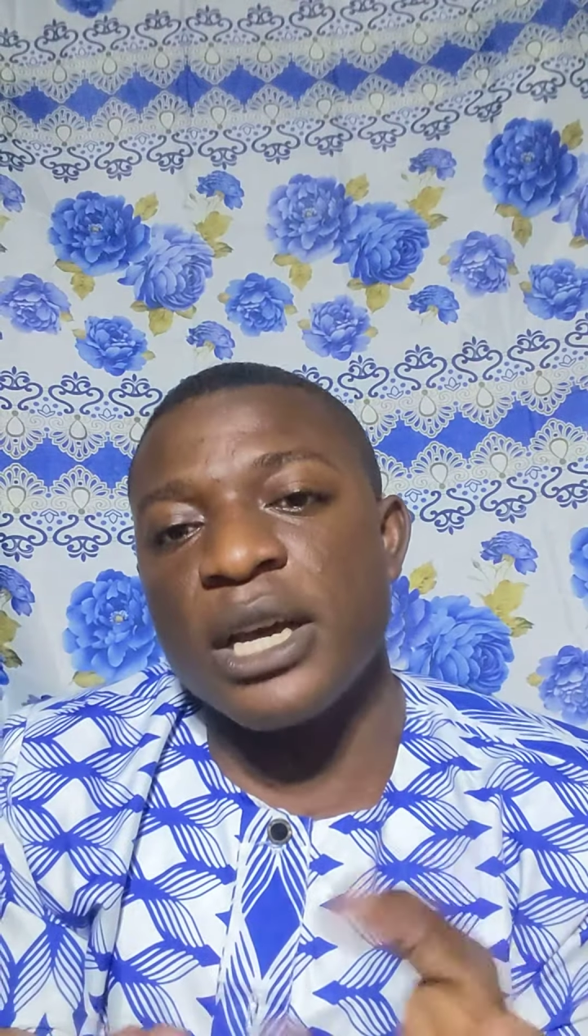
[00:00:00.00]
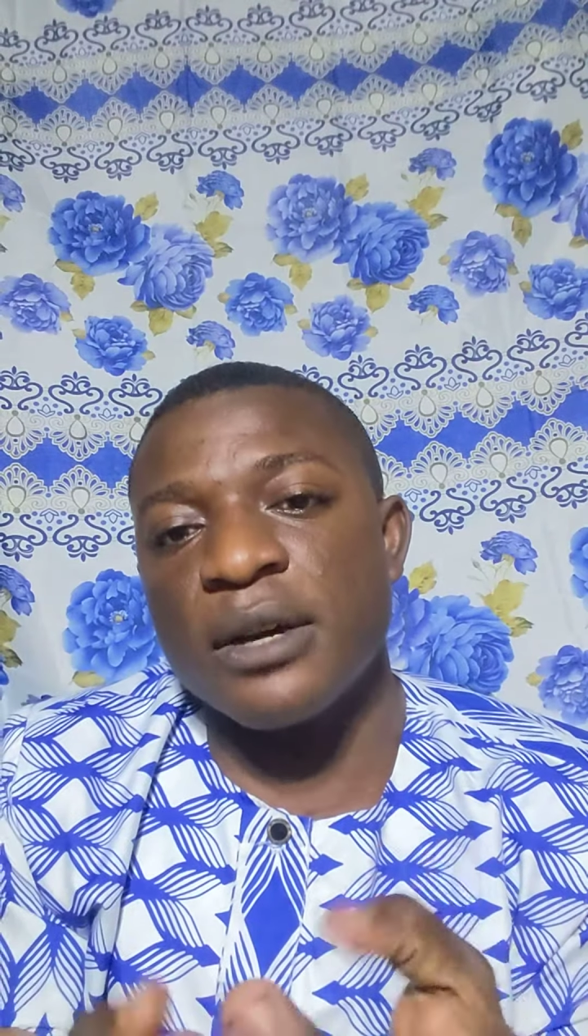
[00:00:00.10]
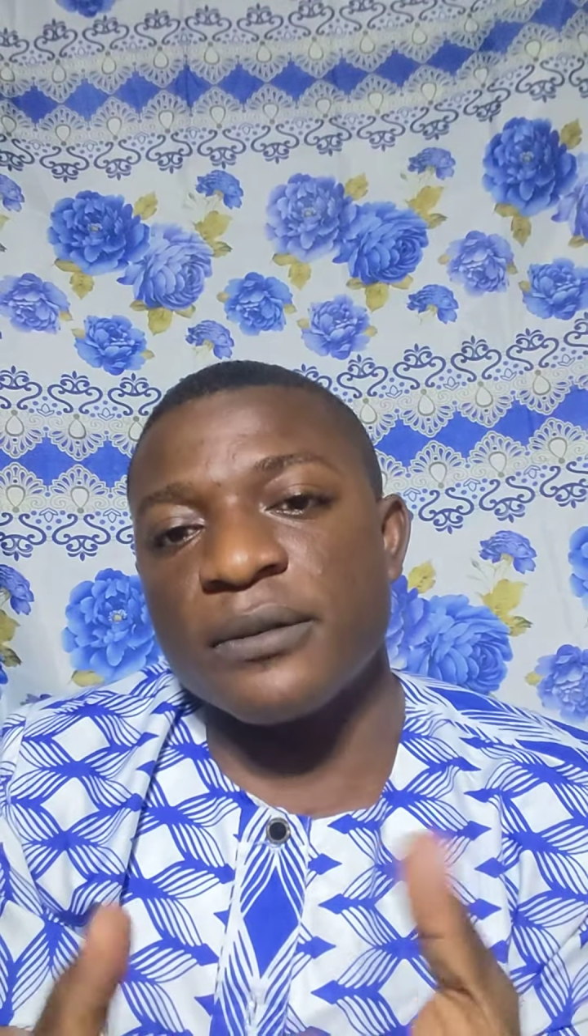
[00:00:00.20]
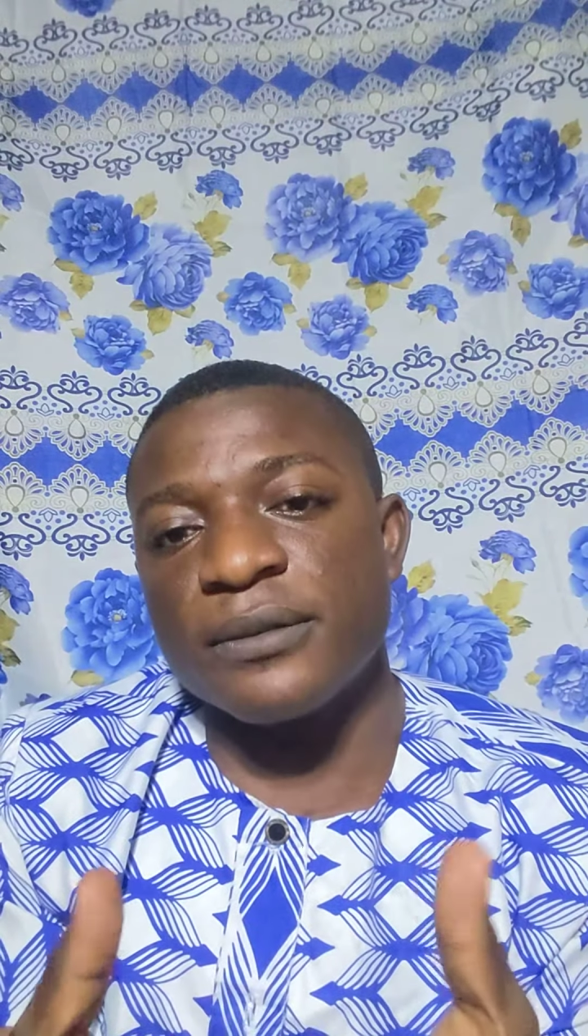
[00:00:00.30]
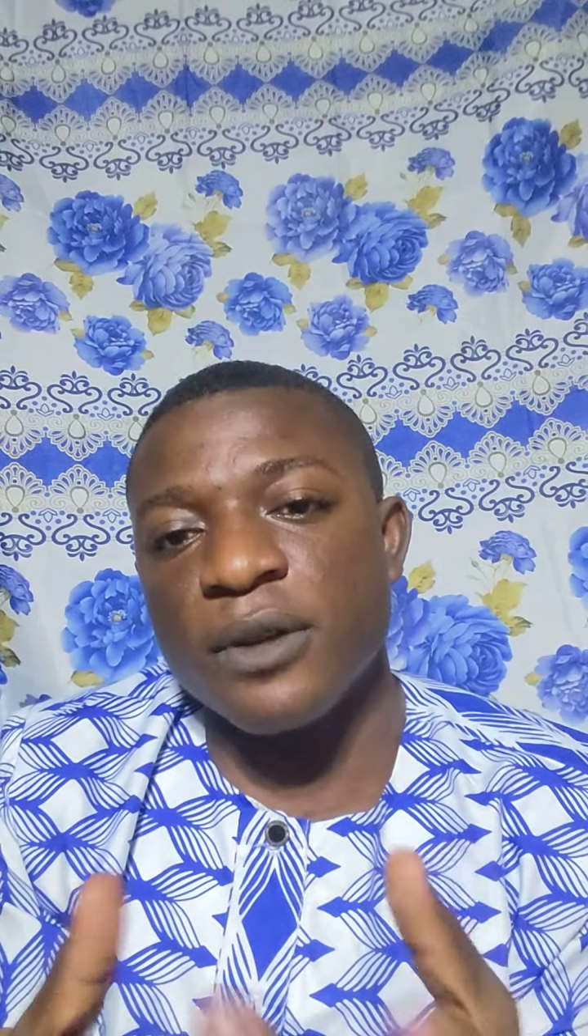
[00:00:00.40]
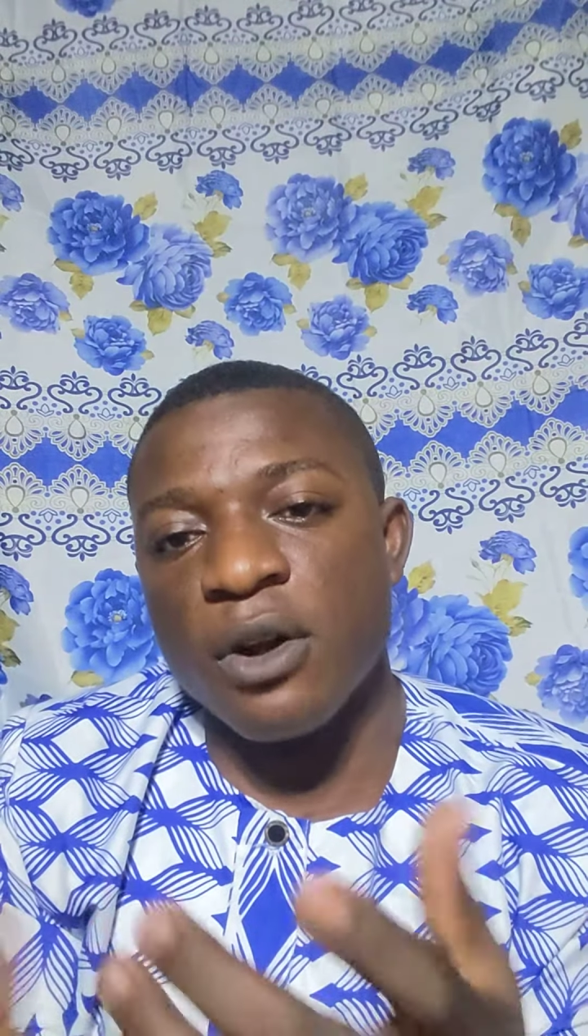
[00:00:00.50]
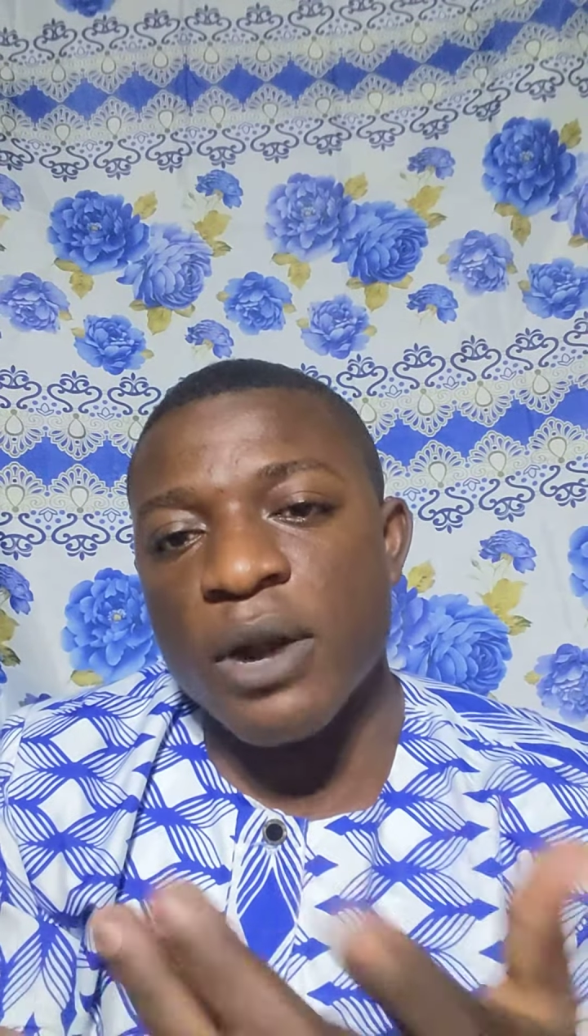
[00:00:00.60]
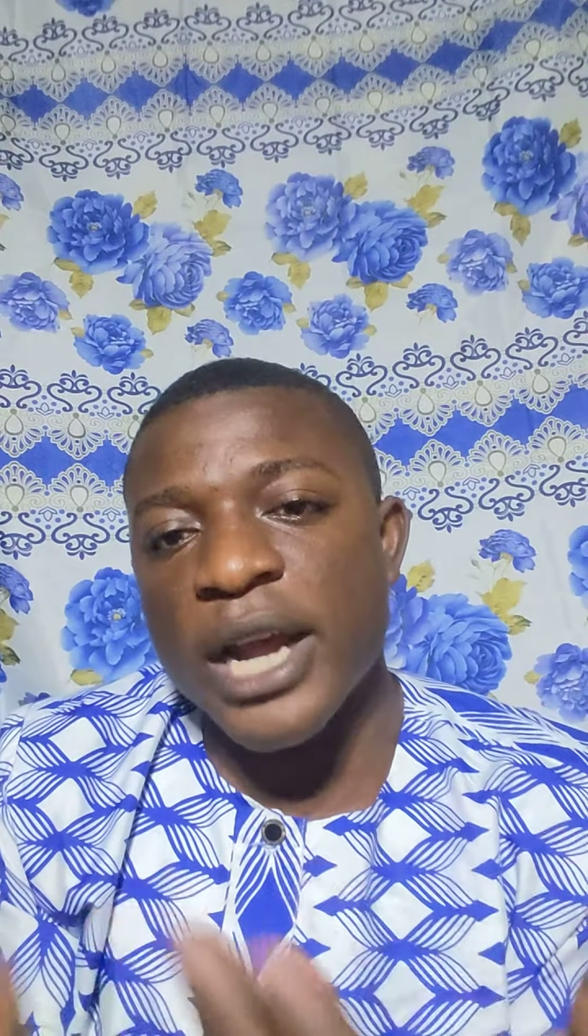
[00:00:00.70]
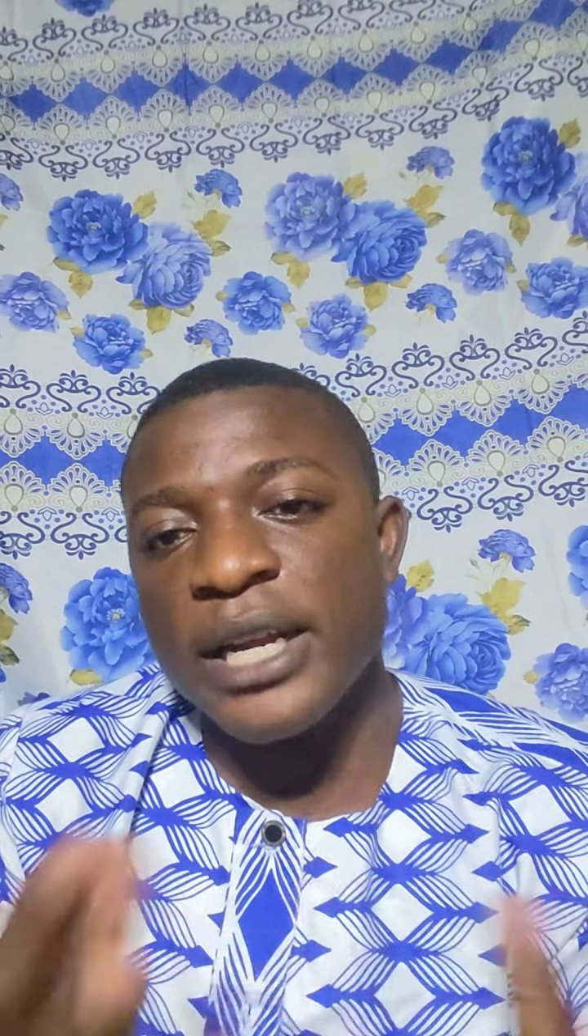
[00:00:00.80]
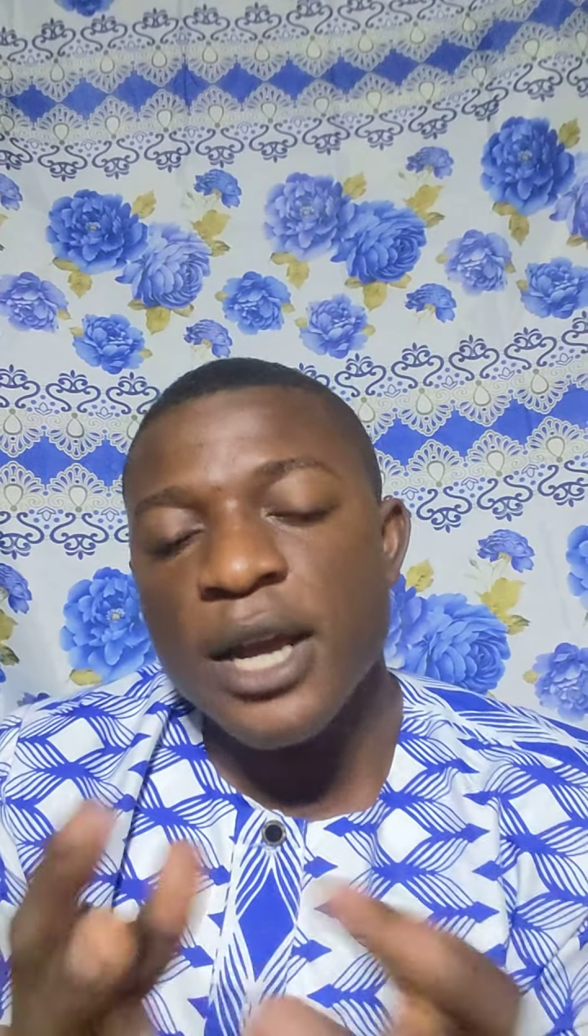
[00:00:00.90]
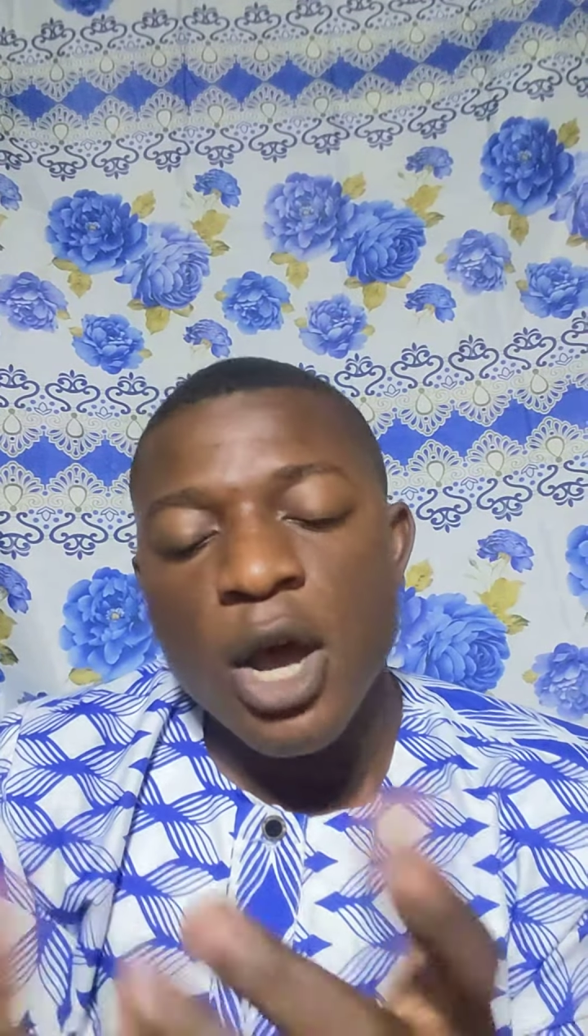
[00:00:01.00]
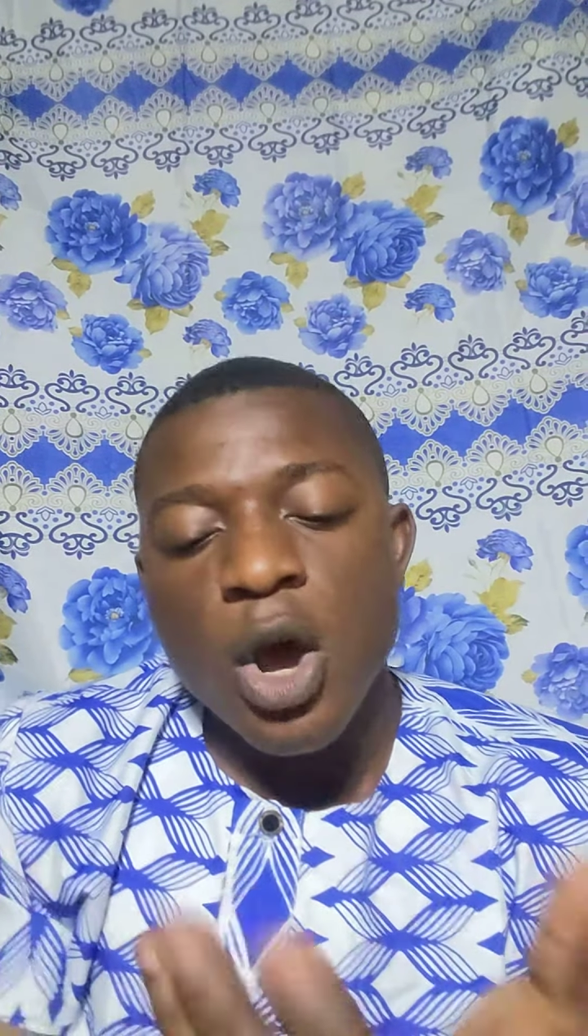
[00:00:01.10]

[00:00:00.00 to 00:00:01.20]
Earth, all right?